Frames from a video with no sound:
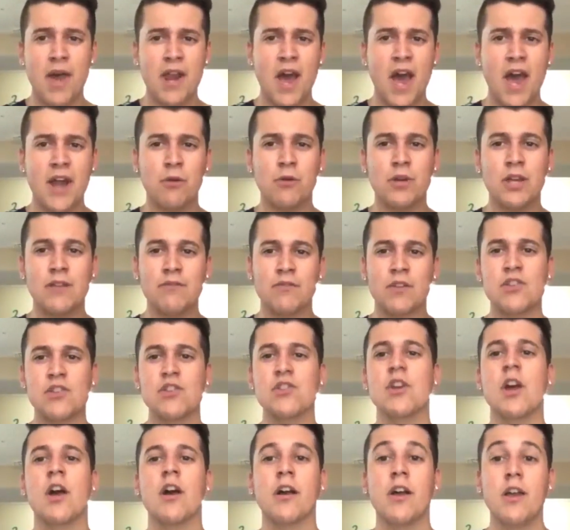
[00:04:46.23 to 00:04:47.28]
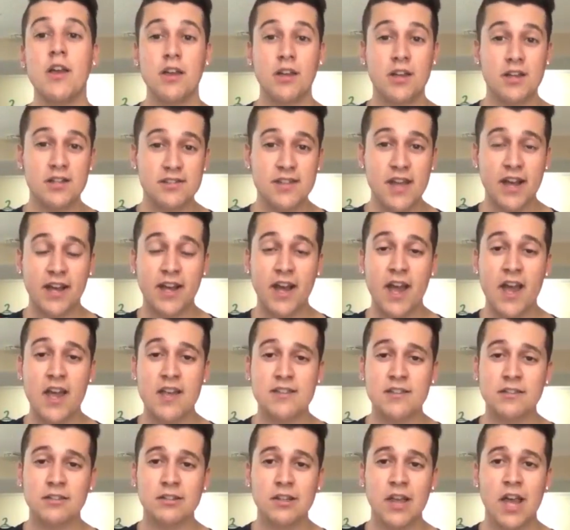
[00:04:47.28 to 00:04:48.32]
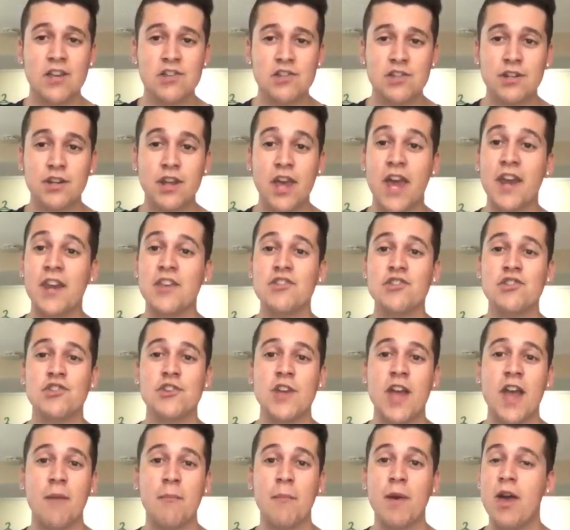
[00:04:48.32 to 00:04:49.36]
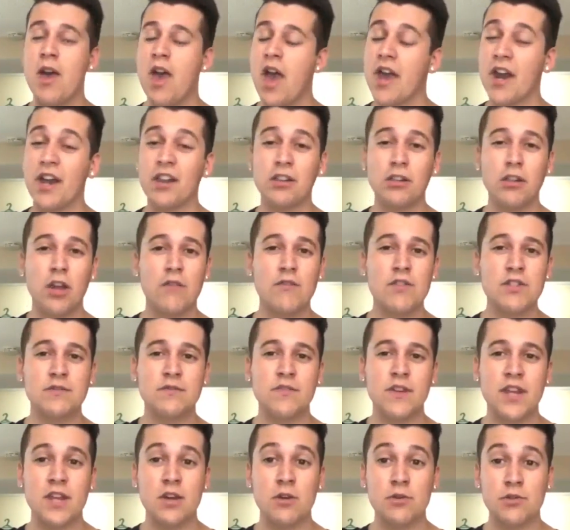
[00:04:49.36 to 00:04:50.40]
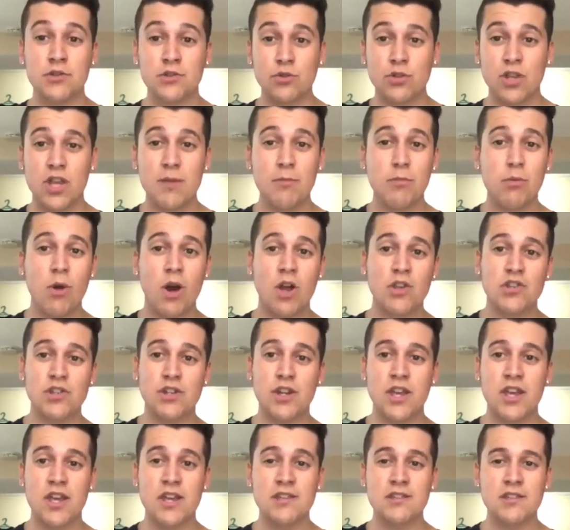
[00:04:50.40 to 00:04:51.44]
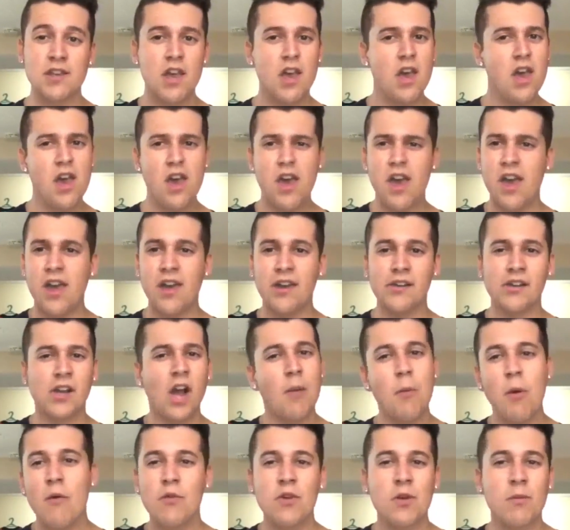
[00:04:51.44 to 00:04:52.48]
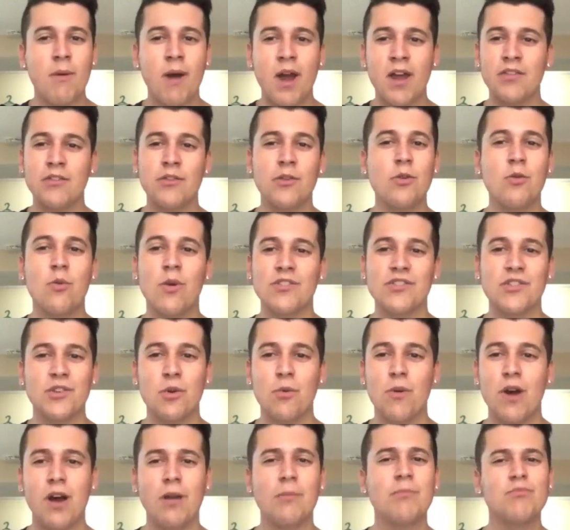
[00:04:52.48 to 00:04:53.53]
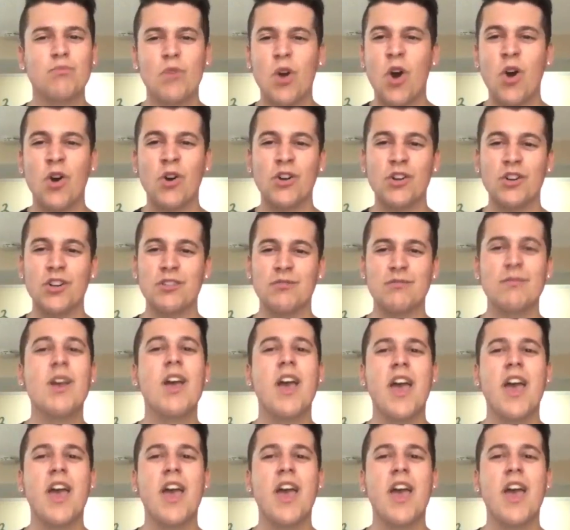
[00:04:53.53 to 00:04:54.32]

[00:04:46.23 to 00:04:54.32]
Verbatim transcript: at I Don't Give Tkachuk, because that guy is a legend and a gem, and I love his videos, so keep watching his and come over to mine too once in a while. All good.